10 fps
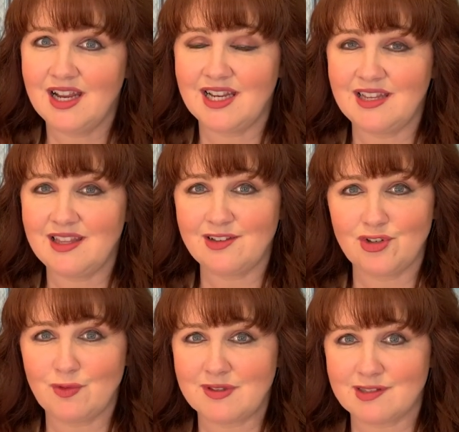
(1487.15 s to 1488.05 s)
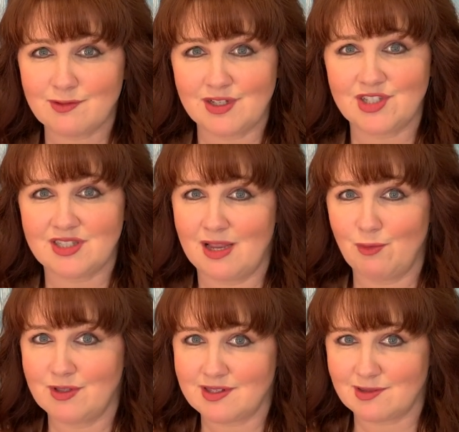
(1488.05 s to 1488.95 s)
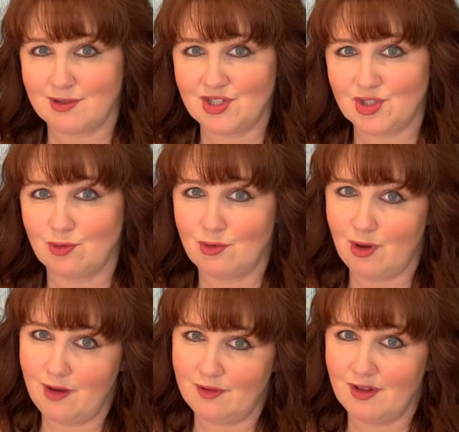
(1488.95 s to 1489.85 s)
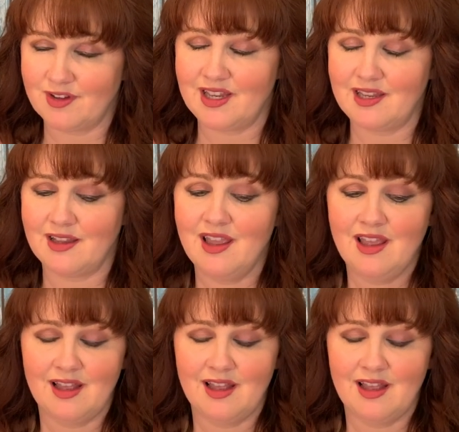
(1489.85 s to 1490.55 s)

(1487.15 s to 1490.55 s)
Anything to do with stretch, that word stretch or overlocking,